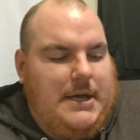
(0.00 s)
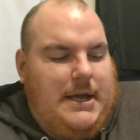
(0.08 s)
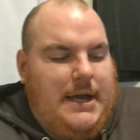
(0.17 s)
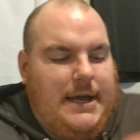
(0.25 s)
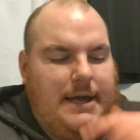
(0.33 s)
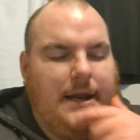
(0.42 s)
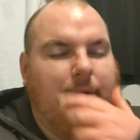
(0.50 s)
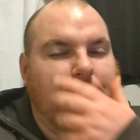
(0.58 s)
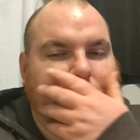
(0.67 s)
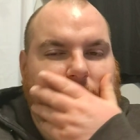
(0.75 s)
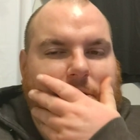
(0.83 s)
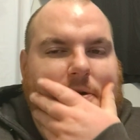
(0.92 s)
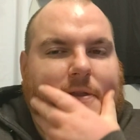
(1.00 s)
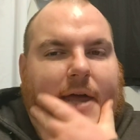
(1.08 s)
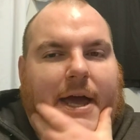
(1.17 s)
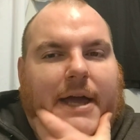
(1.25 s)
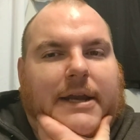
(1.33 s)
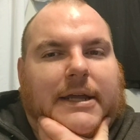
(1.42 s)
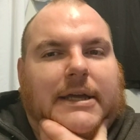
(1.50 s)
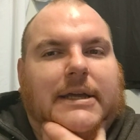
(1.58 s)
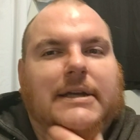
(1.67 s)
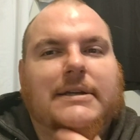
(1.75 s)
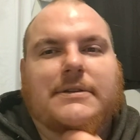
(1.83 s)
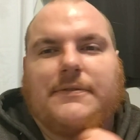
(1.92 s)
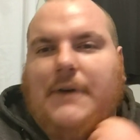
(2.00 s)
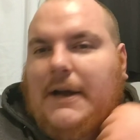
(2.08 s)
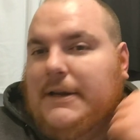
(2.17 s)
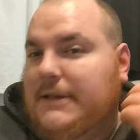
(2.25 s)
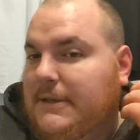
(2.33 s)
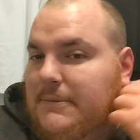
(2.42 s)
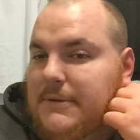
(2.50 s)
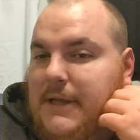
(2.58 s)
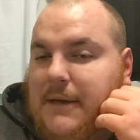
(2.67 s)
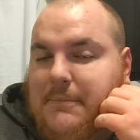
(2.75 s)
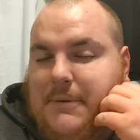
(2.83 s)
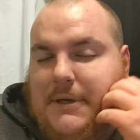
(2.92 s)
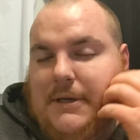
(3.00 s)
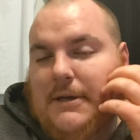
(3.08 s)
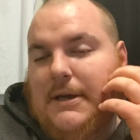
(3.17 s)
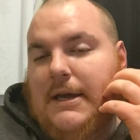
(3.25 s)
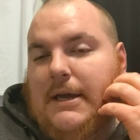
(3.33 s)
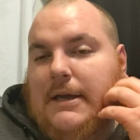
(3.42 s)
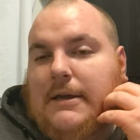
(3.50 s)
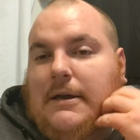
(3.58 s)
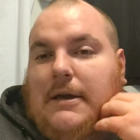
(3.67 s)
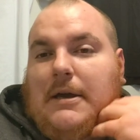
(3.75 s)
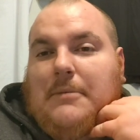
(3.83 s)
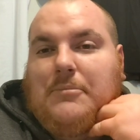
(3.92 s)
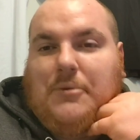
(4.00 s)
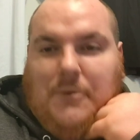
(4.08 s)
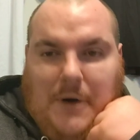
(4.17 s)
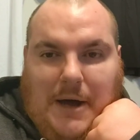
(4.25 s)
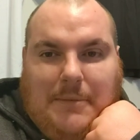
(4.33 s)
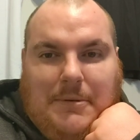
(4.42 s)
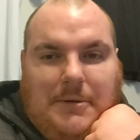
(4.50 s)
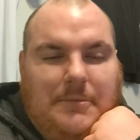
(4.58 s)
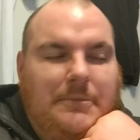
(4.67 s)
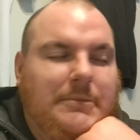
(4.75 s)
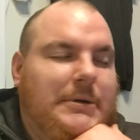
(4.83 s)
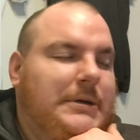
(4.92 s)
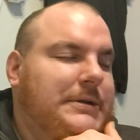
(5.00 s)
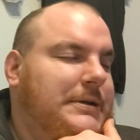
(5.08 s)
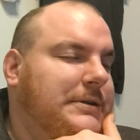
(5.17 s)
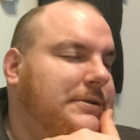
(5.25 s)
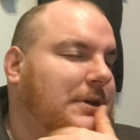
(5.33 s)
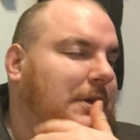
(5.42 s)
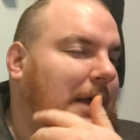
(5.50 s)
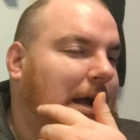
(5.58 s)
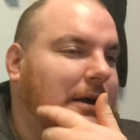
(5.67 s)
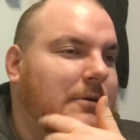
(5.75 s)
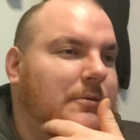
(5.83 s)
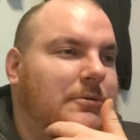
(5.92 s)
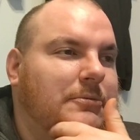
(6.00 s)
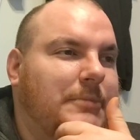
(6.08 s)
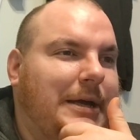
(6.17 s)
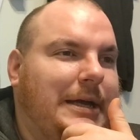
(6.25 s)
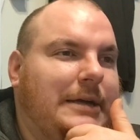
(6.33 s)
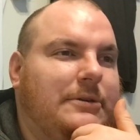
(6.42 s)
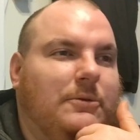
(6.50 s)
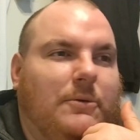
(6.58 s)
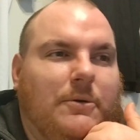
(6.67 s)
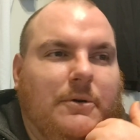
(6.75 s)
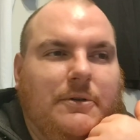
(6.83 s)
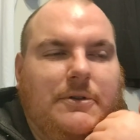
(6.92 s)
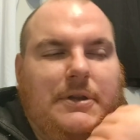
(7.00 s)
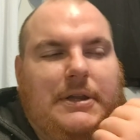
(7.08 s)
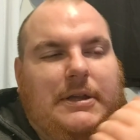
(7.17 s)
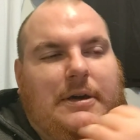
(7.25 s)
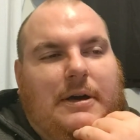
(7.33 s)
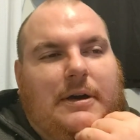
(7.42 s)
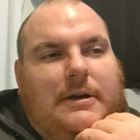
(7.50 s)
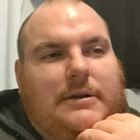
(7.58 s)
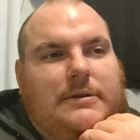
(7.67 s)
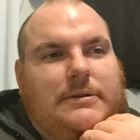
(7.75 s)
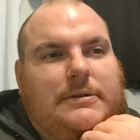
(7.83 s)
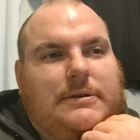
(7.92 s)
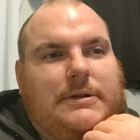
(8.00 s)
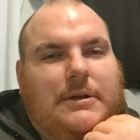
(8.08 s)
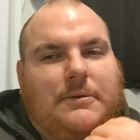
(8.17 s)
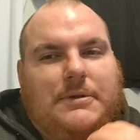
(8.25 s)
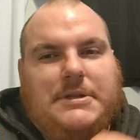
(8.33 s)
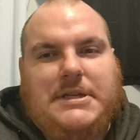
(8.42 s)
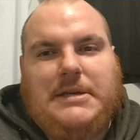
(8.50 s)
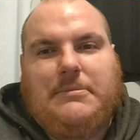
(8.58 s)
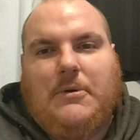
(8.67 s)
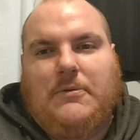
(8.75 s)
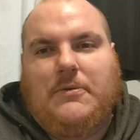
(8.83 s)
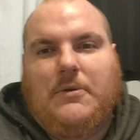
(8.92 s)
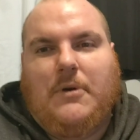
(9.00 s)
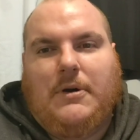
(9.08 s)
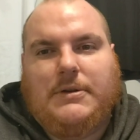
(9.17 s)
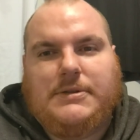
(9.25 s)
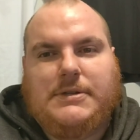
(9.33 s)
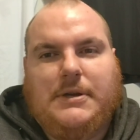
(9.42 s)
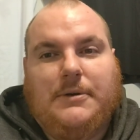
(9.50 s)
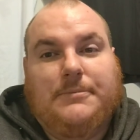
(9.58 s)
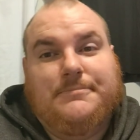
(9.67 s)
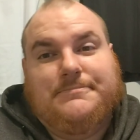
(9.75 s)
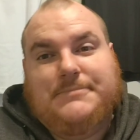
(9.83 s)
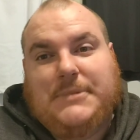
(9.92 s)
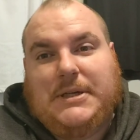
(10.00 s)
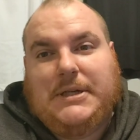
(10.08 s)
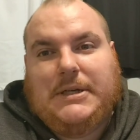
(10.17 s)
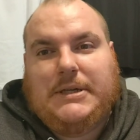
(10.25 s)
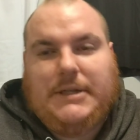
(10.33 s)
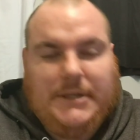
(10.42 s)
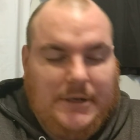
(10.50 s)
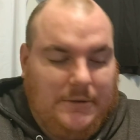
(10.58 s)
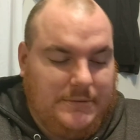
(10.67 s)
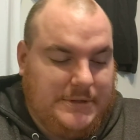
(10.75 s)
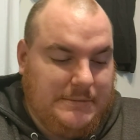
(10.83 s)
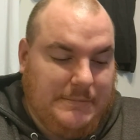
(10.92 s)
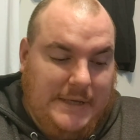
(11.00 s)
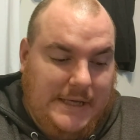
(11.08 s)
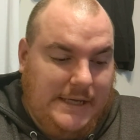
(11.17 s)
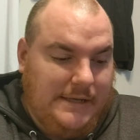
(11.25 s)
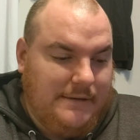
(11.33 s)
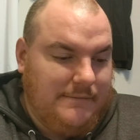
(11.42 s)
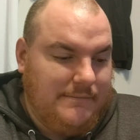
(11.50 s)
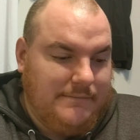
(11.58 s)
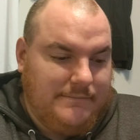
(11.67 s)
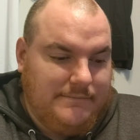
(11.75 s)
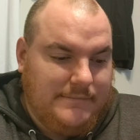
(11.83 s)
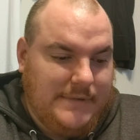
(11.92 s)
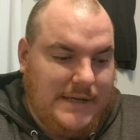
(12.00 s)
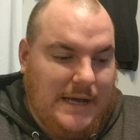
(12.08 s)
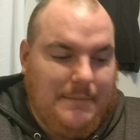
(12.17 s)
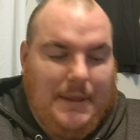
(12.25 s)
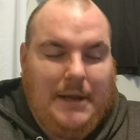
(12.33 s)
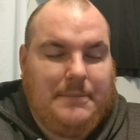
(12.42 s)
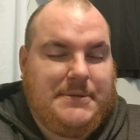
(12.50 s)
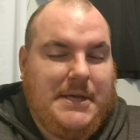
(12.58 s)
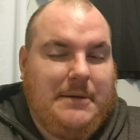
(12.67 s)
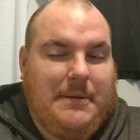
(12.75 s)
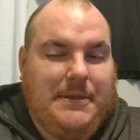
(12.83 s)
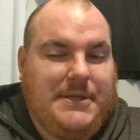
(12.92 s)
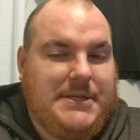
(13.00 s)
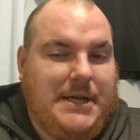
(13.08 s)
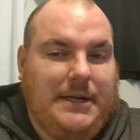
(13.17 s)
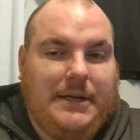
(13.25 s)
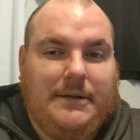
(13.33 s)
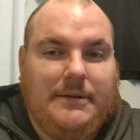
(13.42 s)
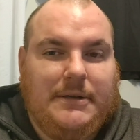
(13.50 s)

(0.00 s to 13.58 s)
and I'm sure that he is fine. He will not be a problem to the locker room and or the, you know, the team overall. So, you know, to me, I'm not upset about the signing.